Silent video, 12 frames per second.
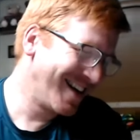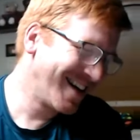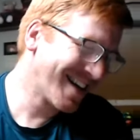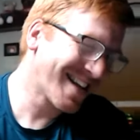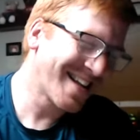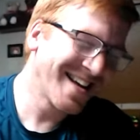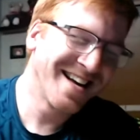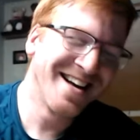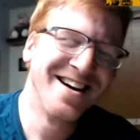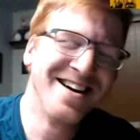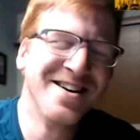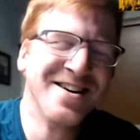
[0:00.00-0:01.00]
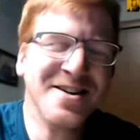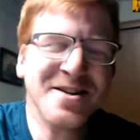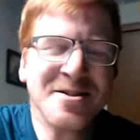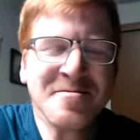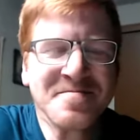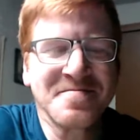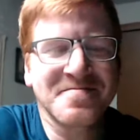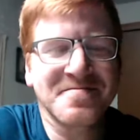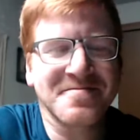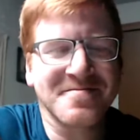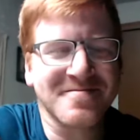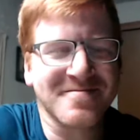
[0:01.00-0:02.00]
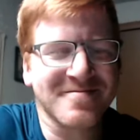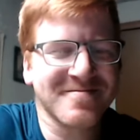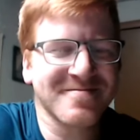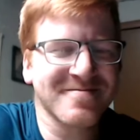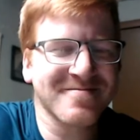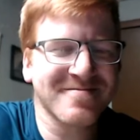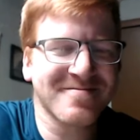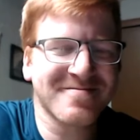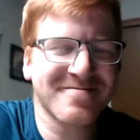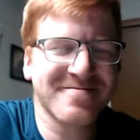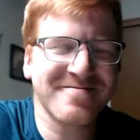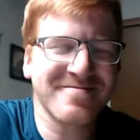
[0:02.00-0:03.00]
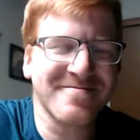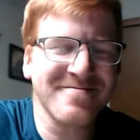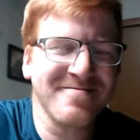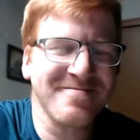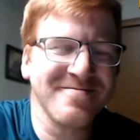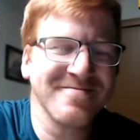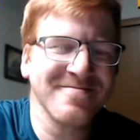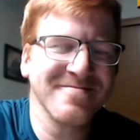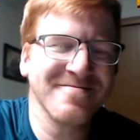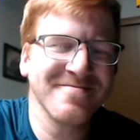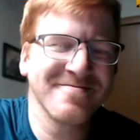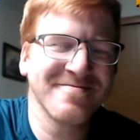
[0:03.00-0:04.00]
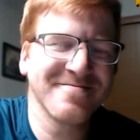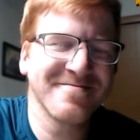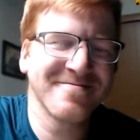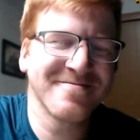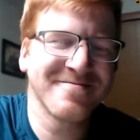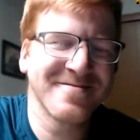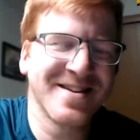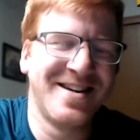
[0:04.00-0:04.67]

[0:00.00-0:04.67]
[no speech]